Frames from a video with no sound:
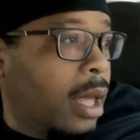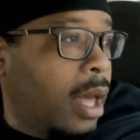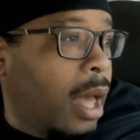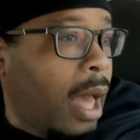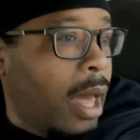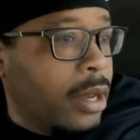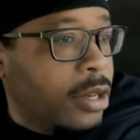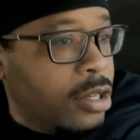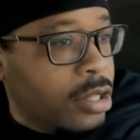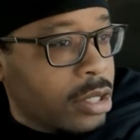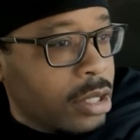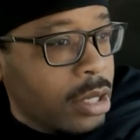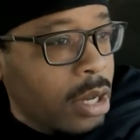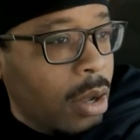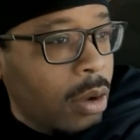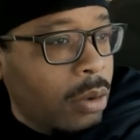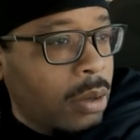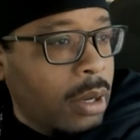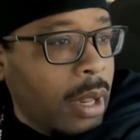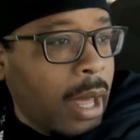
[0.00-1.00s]
I just
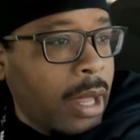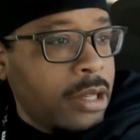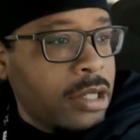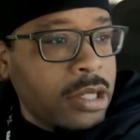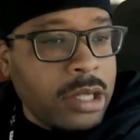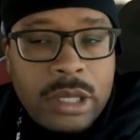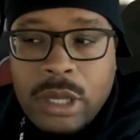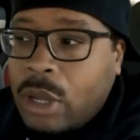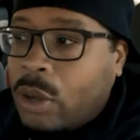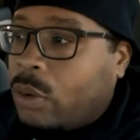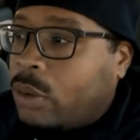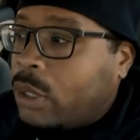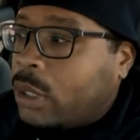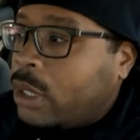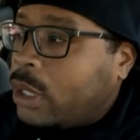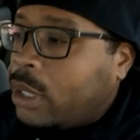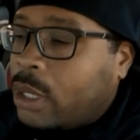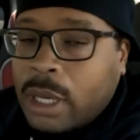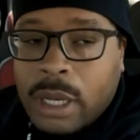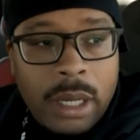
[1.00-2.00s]
know. I just know
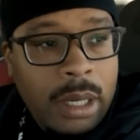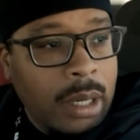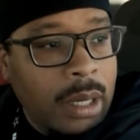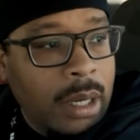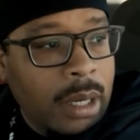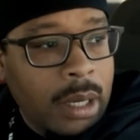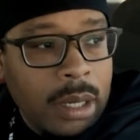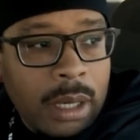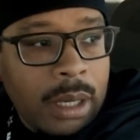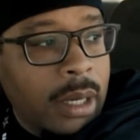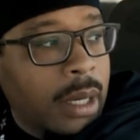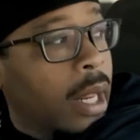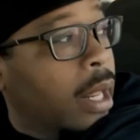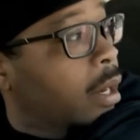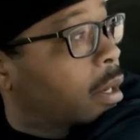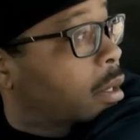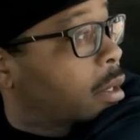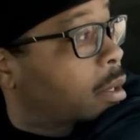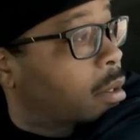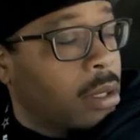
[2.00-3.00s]
that
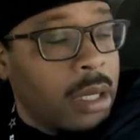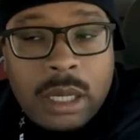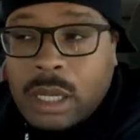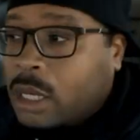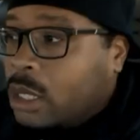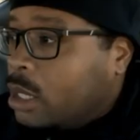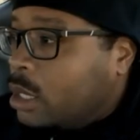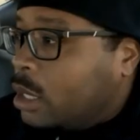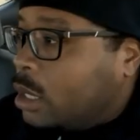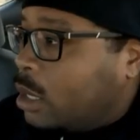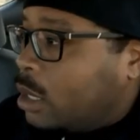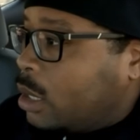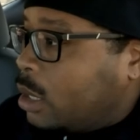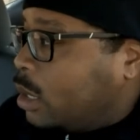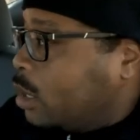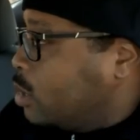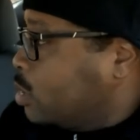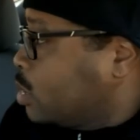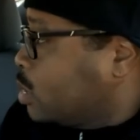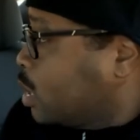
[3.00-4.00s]

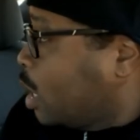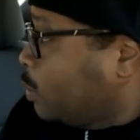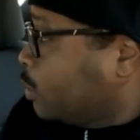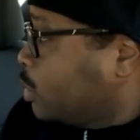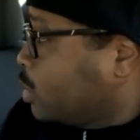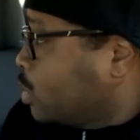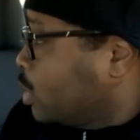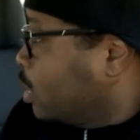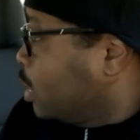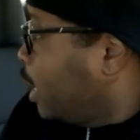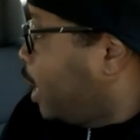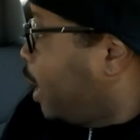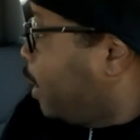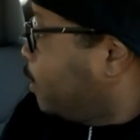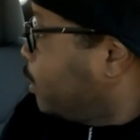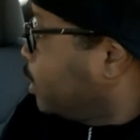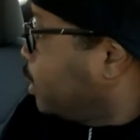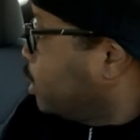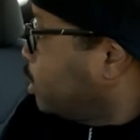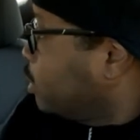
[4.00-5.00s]
something's gonna
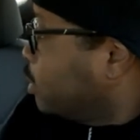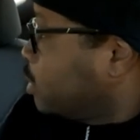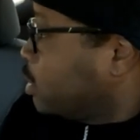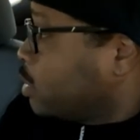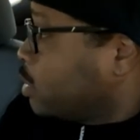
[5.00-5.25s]
happen here.